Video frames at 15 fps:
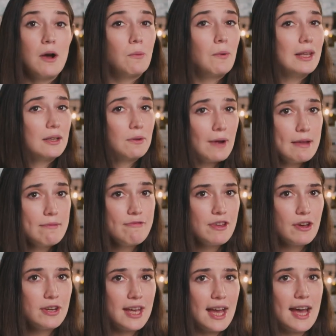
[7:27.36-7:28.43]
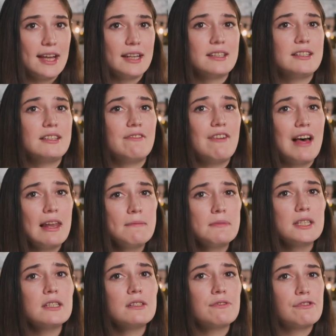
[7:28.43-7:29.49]
Well, the grape Viognier
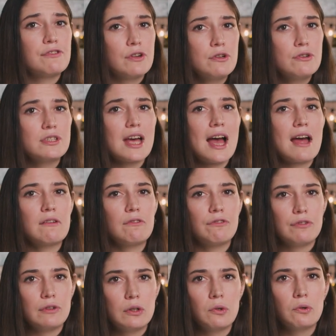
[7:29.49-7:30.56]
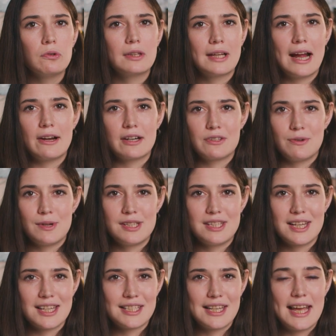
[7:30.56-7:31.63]
develops its fruit and floral
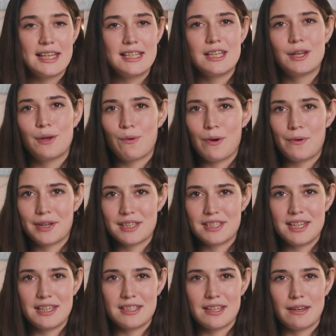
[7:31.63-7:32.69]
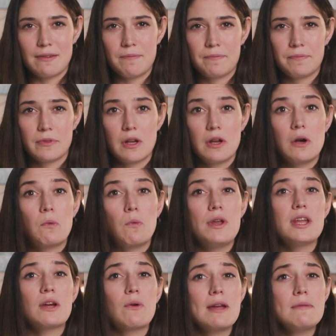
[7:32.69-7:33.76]
characteristics late in the growing season, when
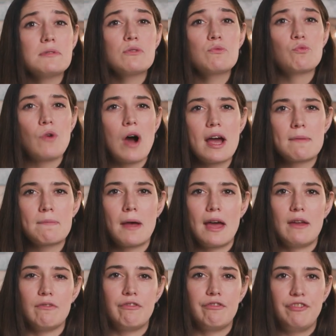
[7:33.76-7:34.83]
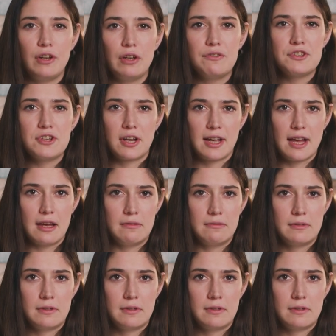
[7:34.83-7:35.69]
the grapes are ripe and full of sugar.